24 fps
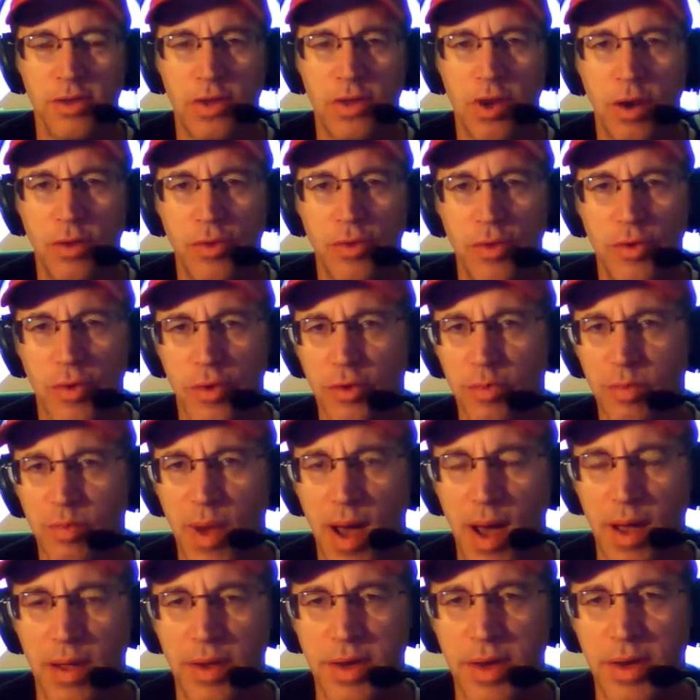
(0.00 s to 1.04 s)
It's called the
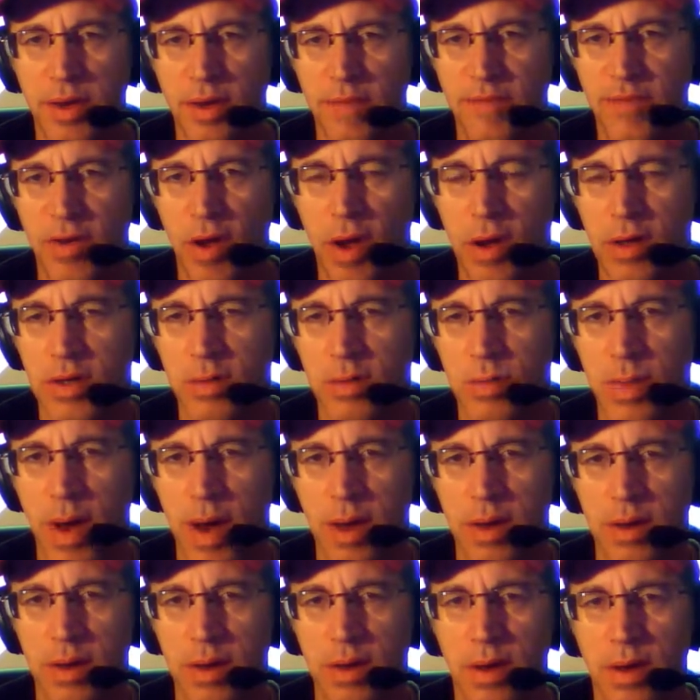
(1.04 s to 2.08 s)
Krybalion. I've talked
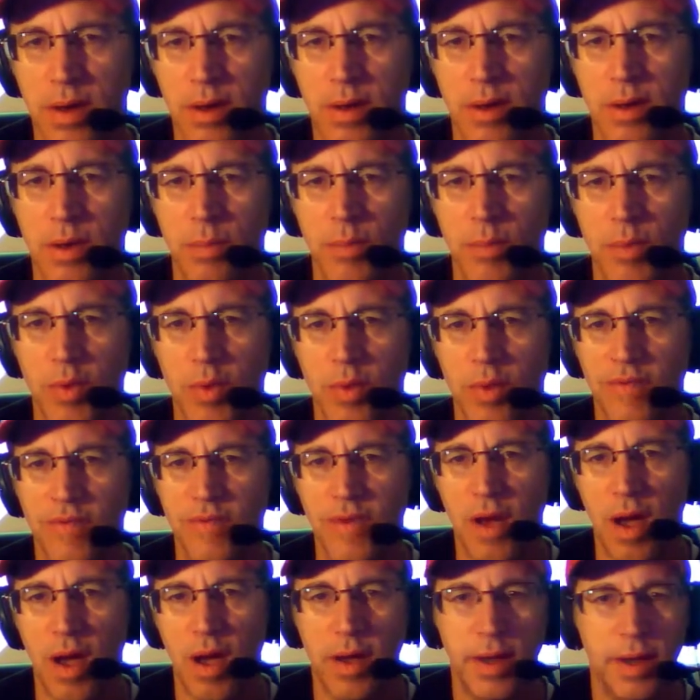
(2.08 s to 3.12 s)
about it a number of
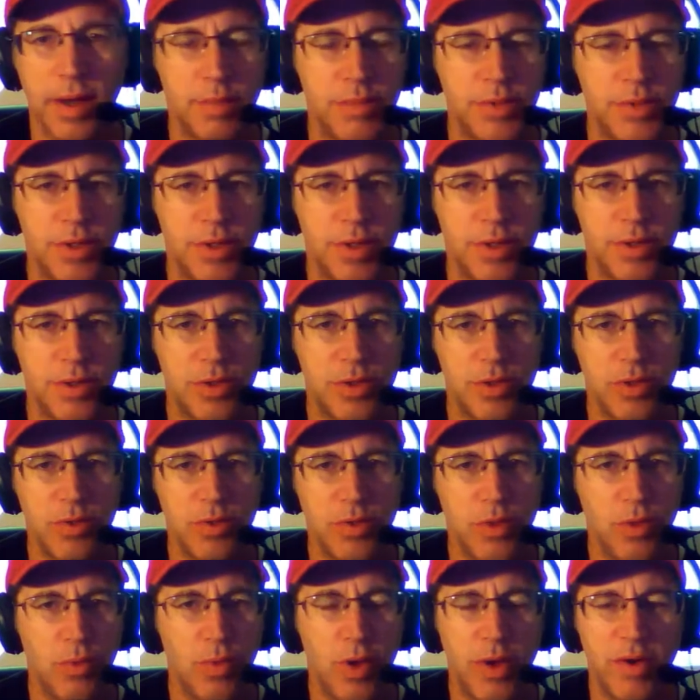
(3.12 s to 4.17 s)
times. It is
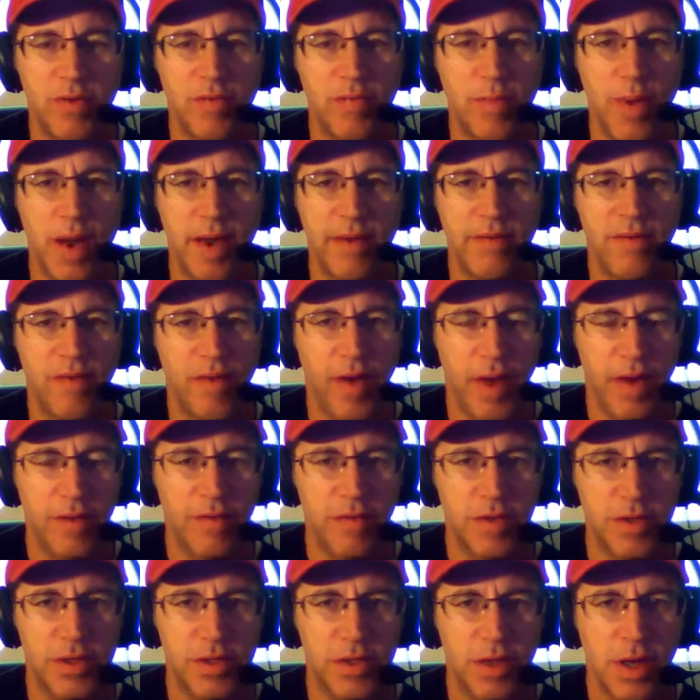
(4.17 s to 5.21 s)
certainly one of my
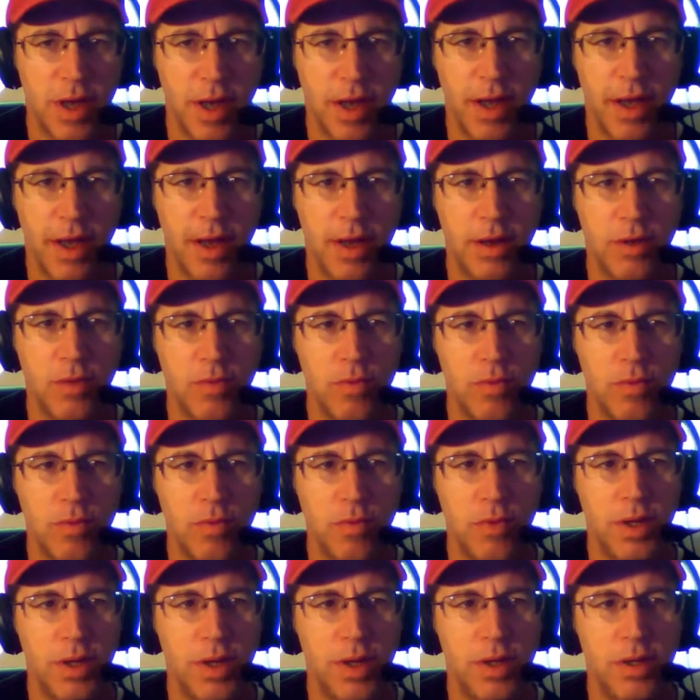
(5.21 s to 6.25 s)
favorites, and it
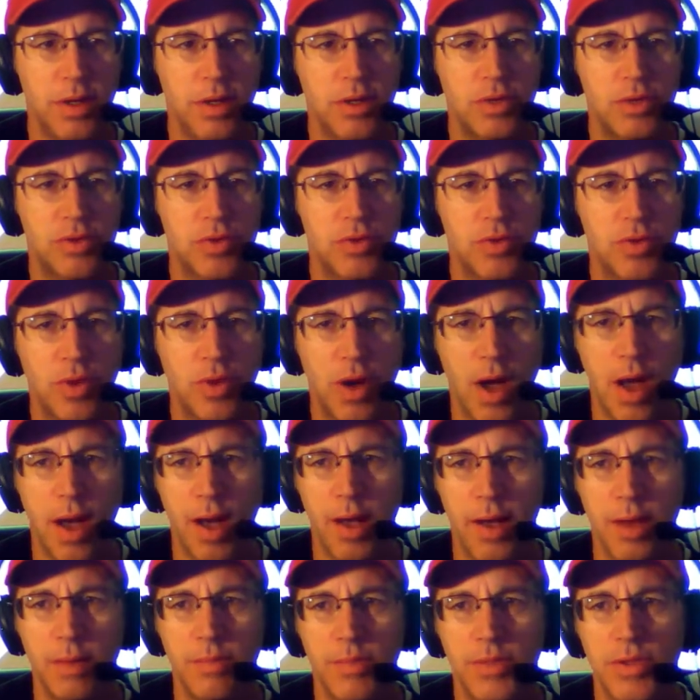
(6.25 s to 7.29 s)
really
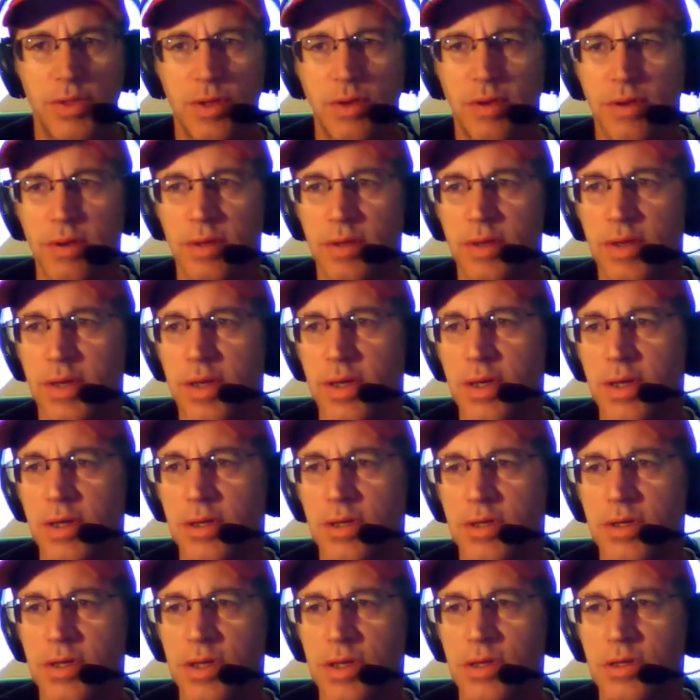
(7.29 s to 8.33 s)
describes the
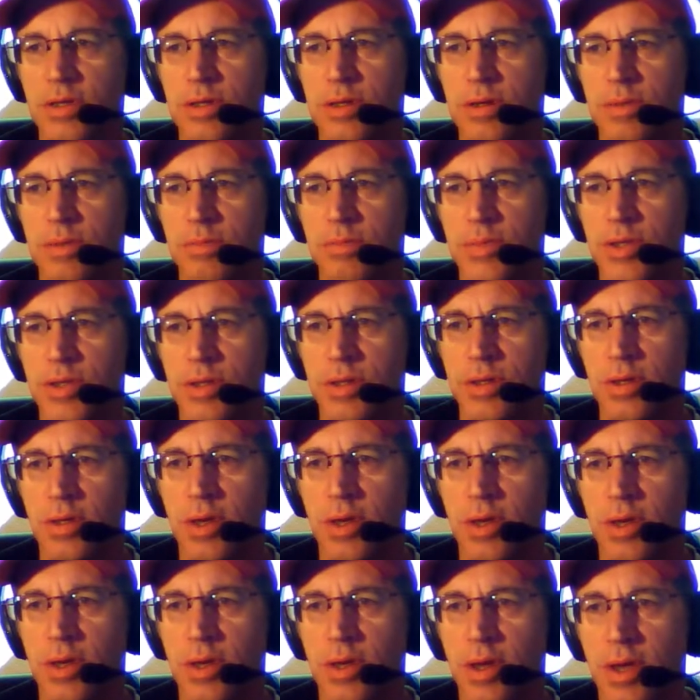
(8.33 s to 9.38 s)
systems
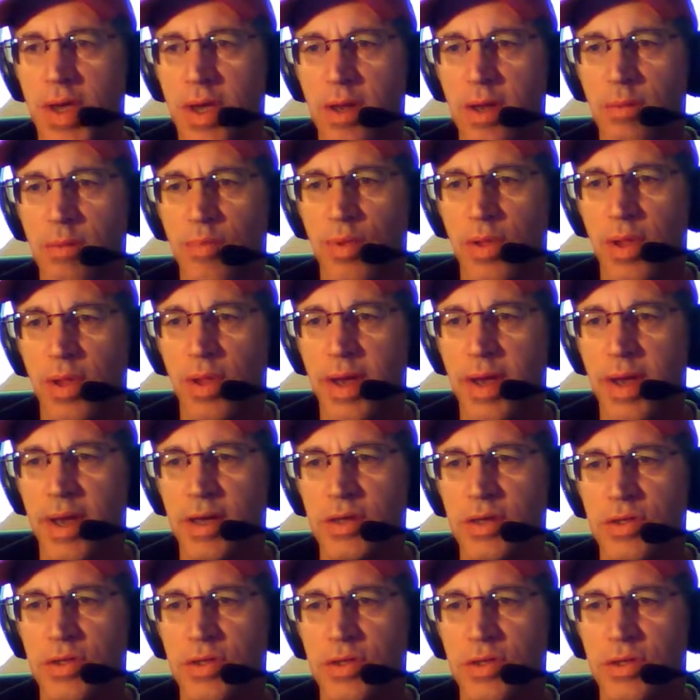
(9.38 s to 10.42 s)
in
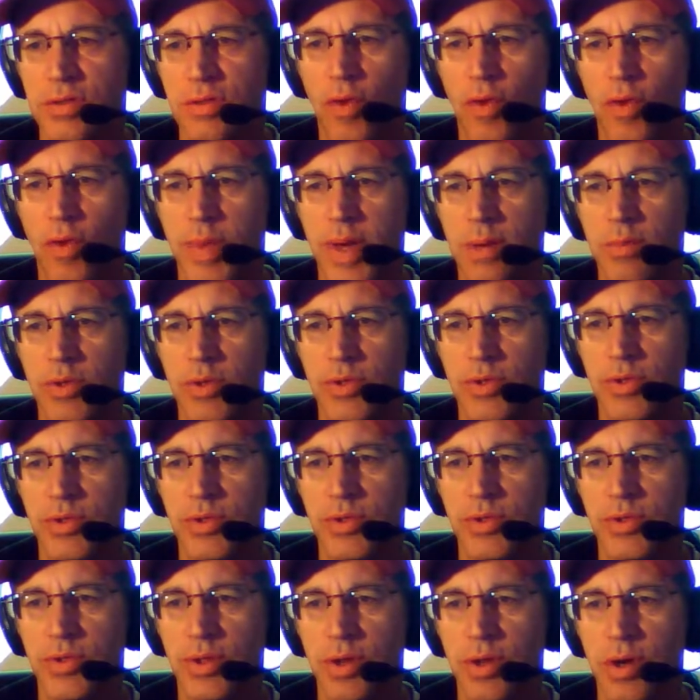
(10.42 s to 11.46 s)
place for being
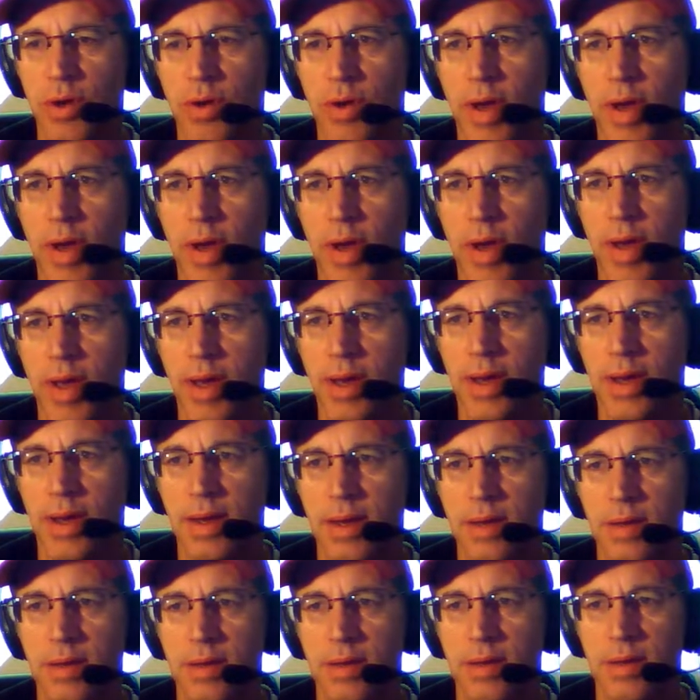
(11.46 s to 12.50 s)
able to go ahead
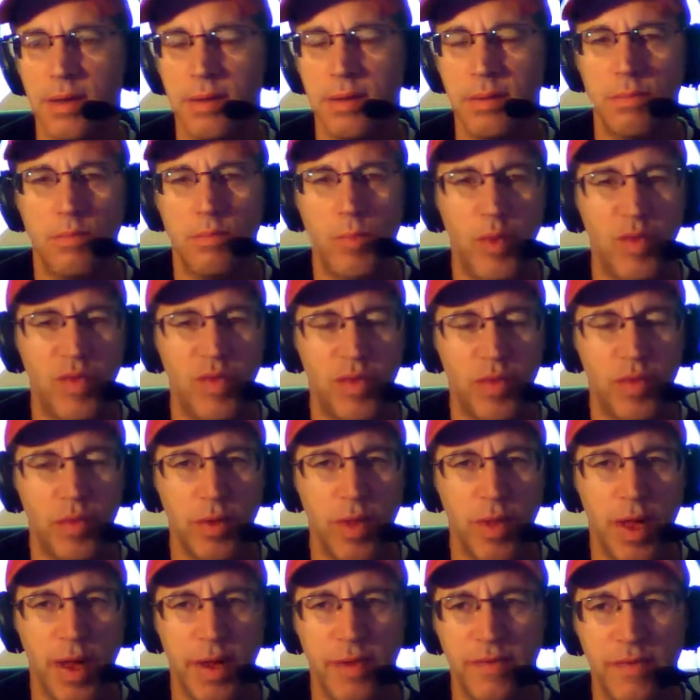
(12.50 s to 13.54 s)
and move through
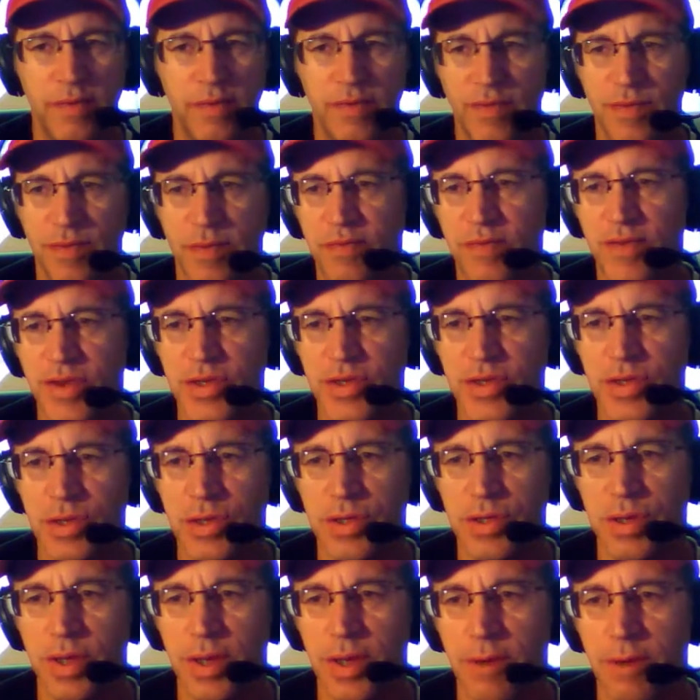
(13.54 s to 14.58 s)
life
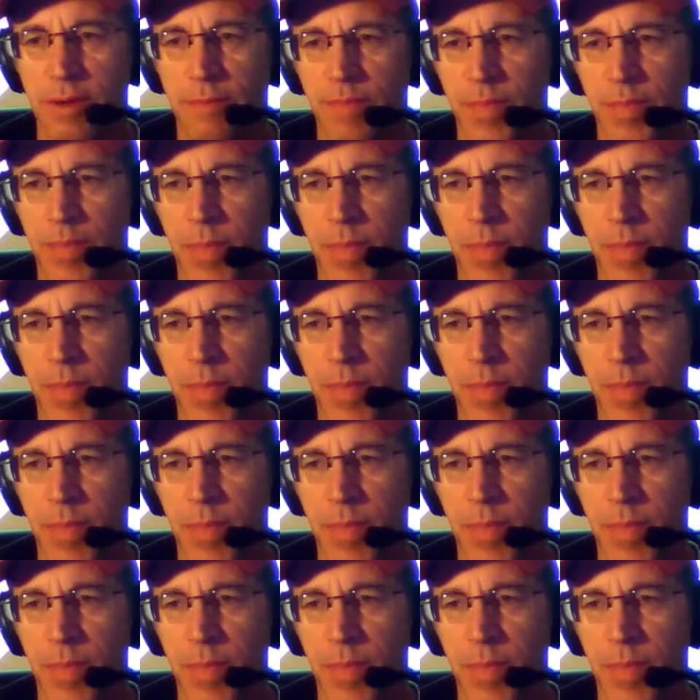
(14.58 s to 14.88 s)
efficiently.